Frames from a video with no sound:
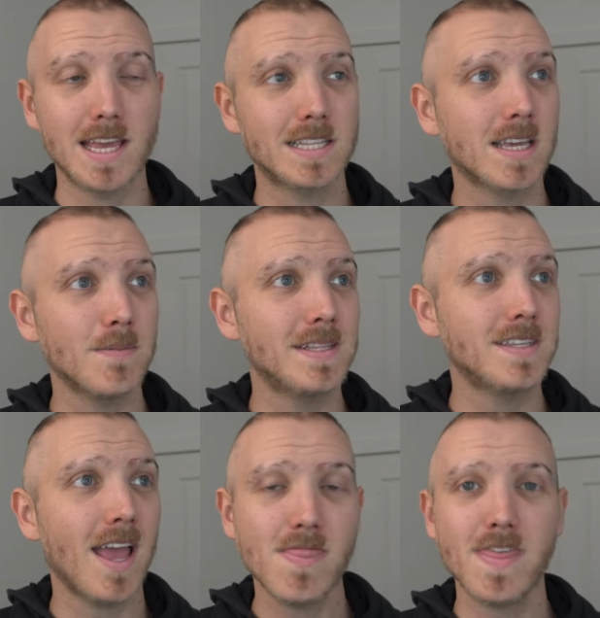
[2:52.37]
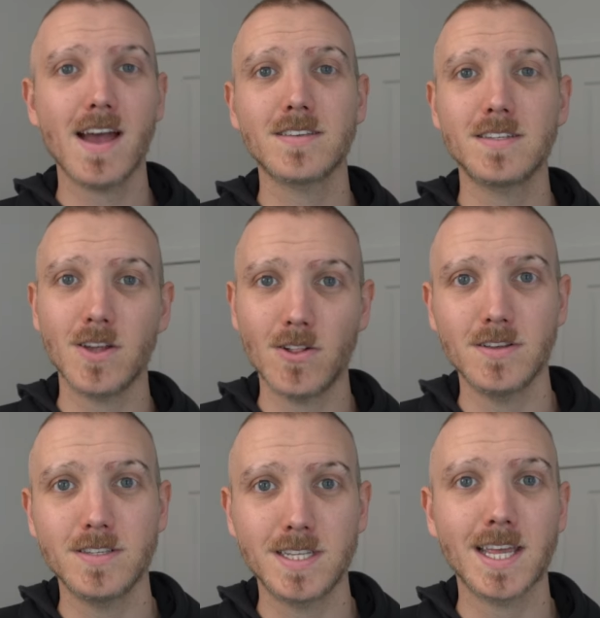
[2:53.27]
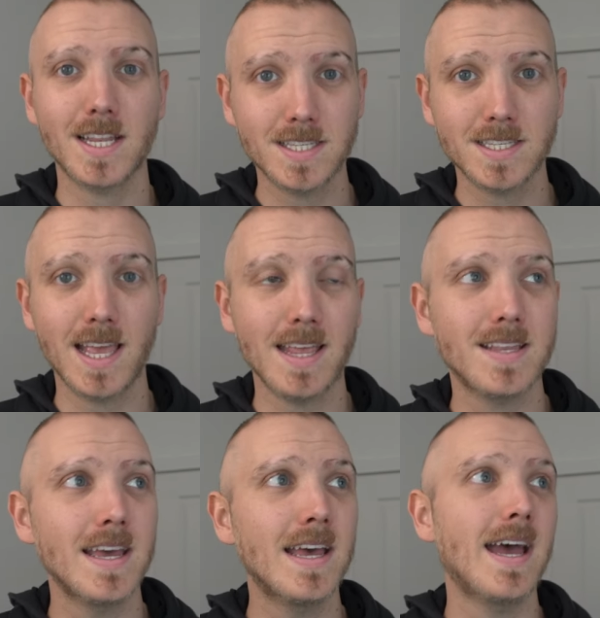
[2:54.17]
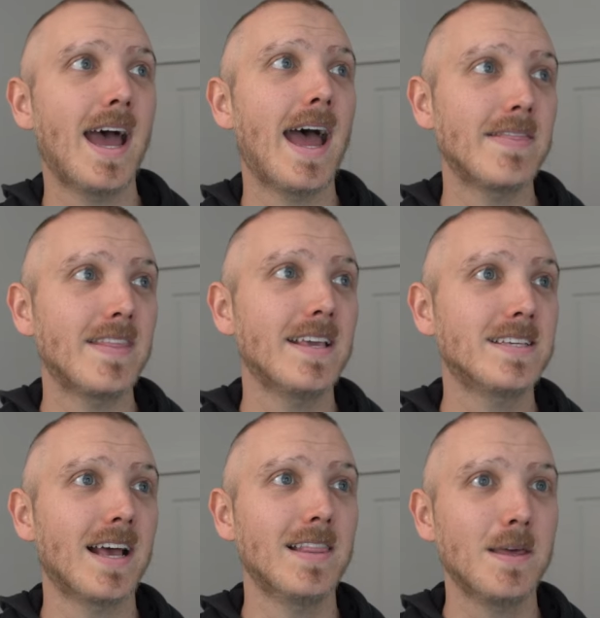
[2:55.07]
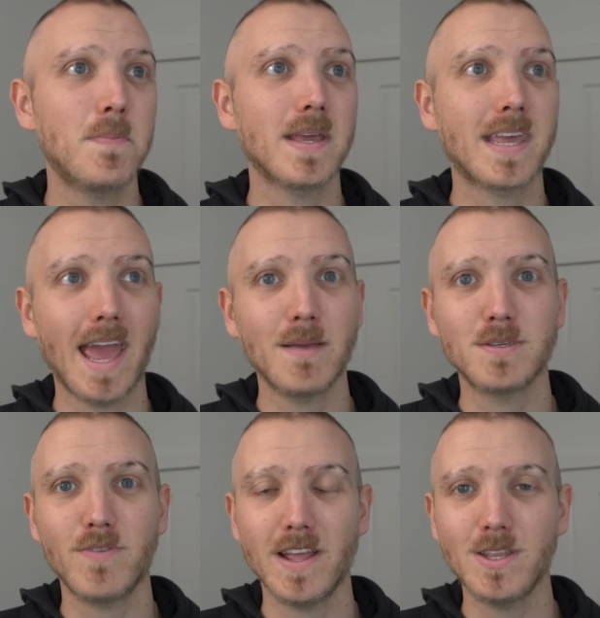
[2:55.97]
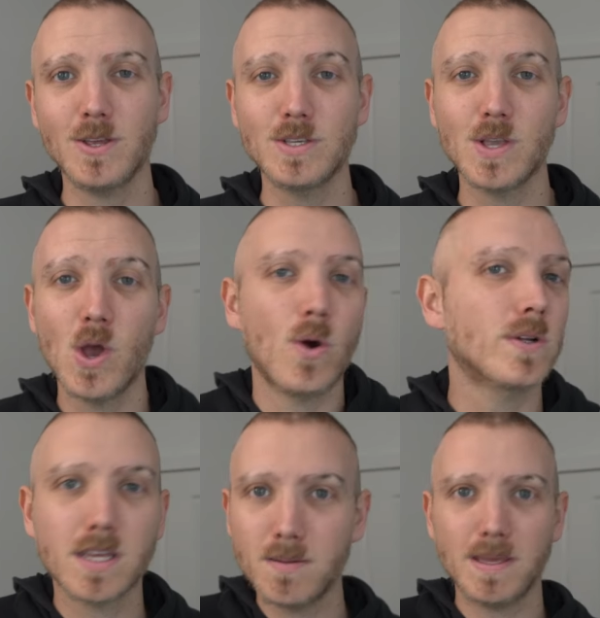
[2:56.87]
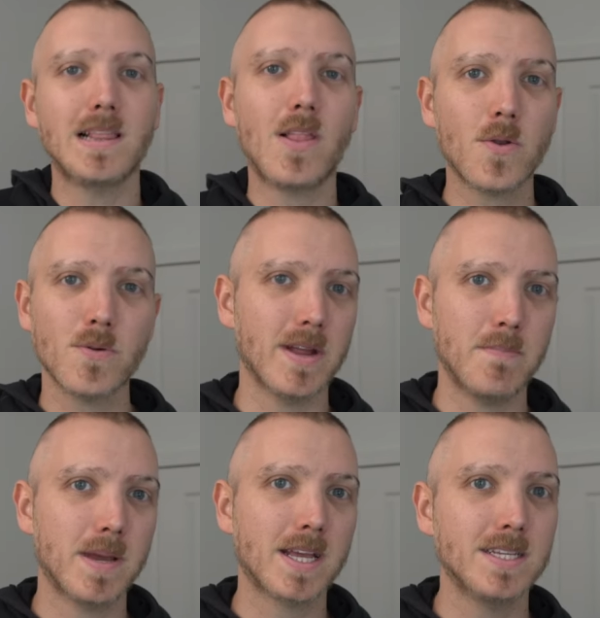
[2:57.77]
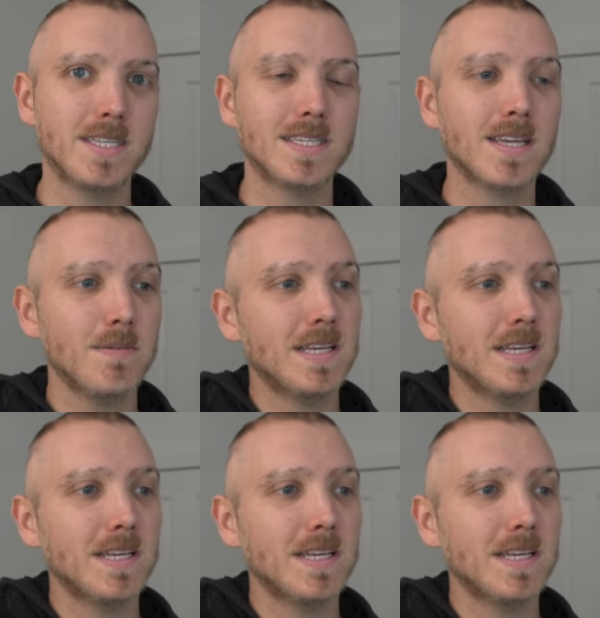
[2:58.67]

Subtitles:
It's going to be $10,000 to get a seat at these Olympic Games venues, or it's going to be a lottery because there's going to be